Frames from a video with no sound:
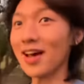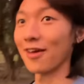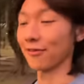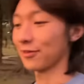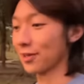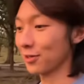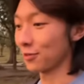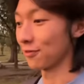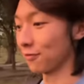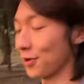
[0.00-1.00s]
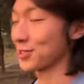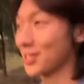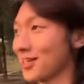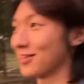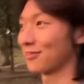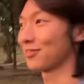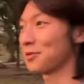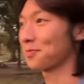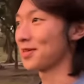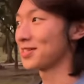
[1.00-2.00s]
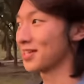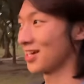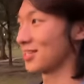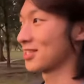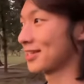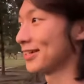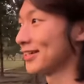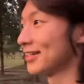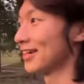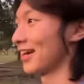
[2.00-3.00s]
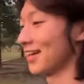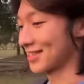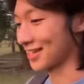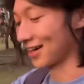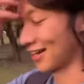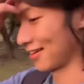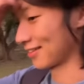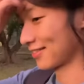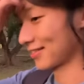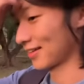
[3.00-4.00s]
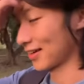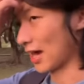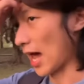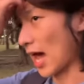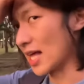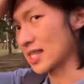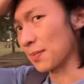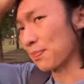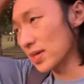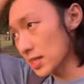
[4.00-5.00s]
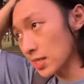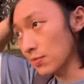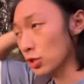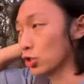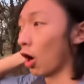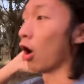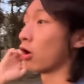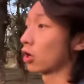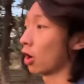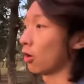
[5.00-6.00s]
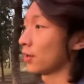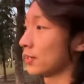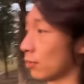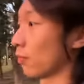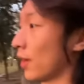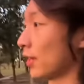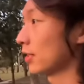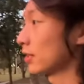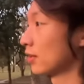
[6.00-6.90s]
I feel like university in the Philippines, it's a bit similar to Hong Kong in a way.